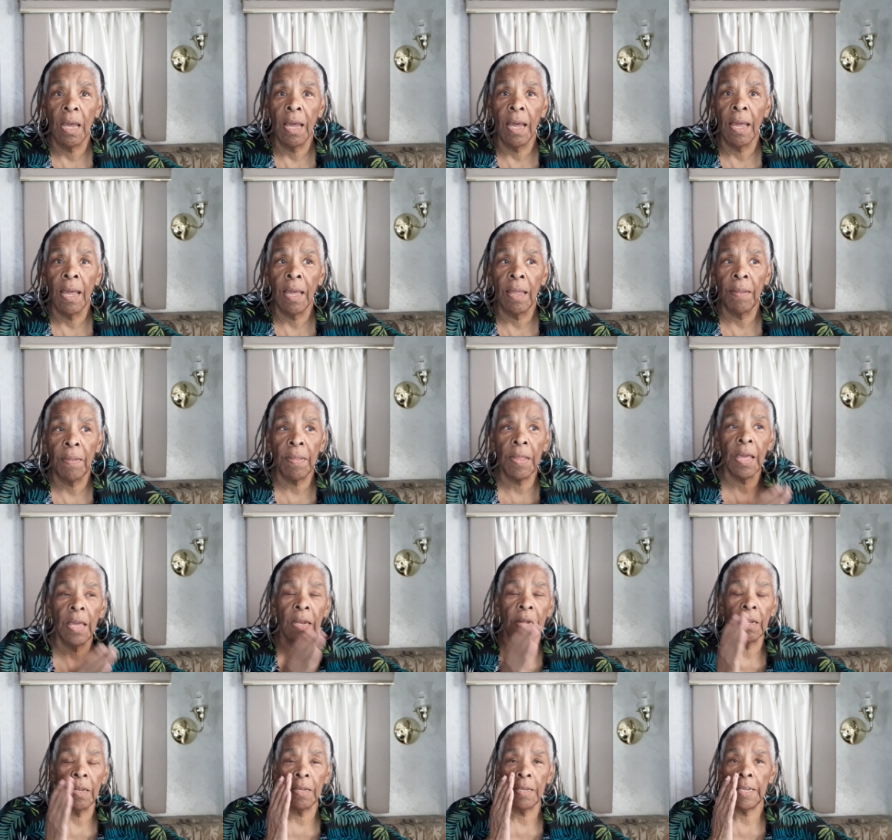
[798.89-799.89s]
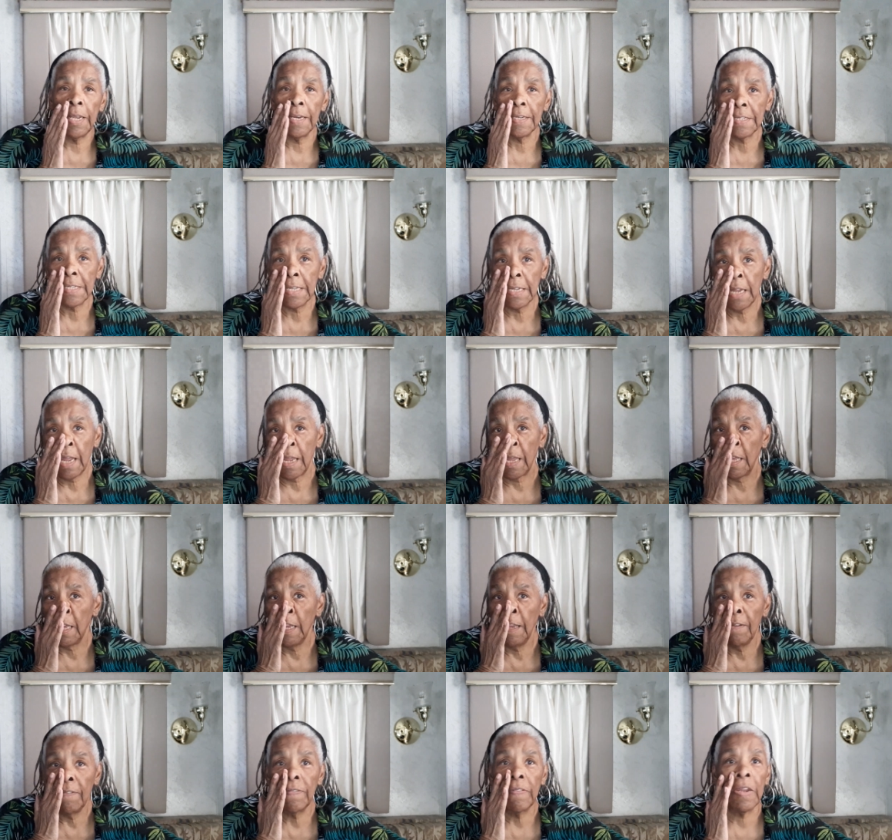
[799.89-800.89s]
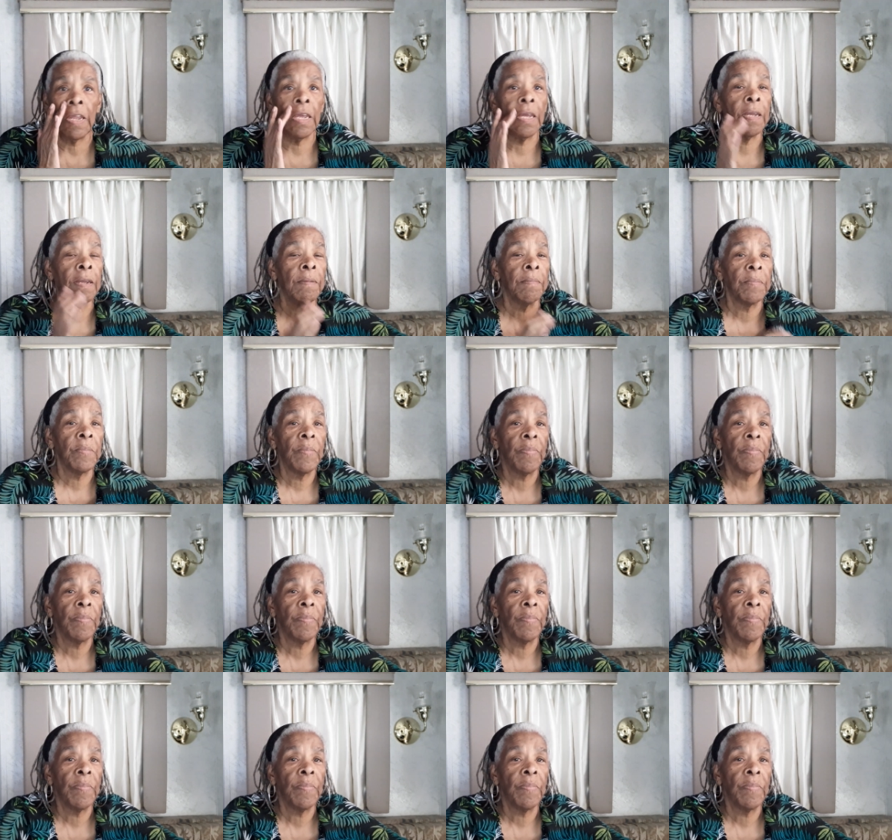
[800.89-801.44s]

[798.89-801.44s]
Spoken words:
And then yesterday evening,